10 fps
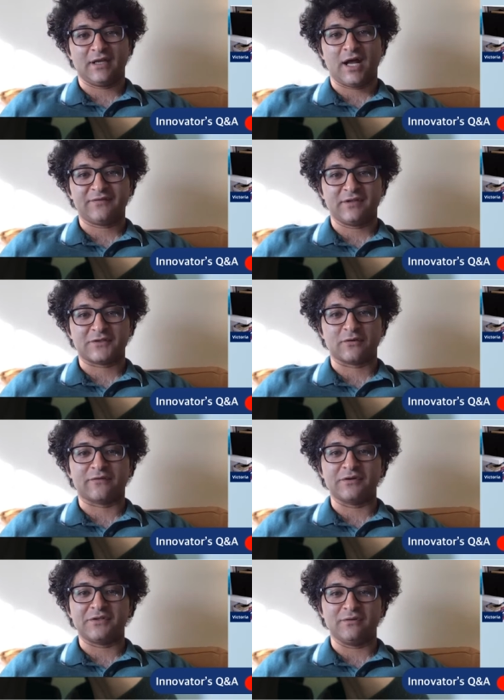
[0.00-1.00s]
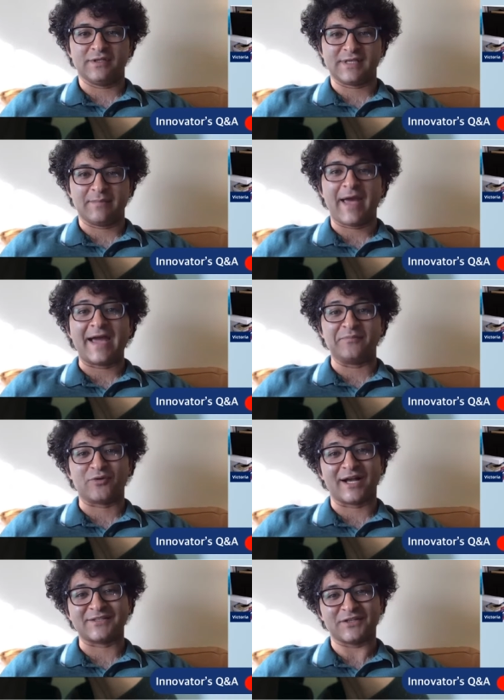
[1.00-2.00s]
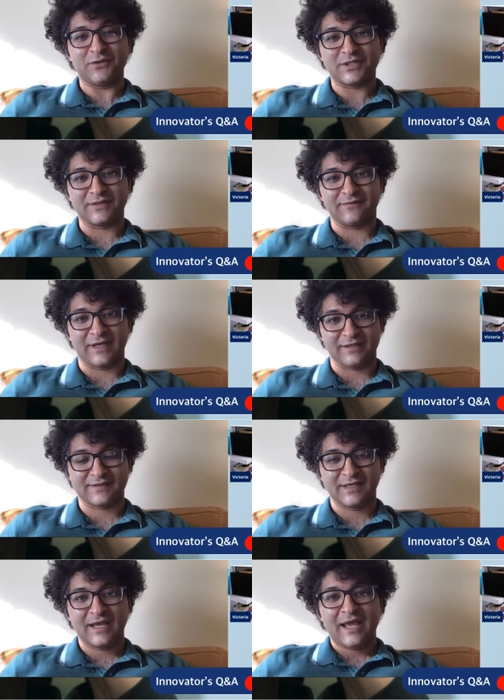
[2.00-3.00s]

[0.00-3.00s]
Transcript: Often it's referred to as a patent prosecution phase.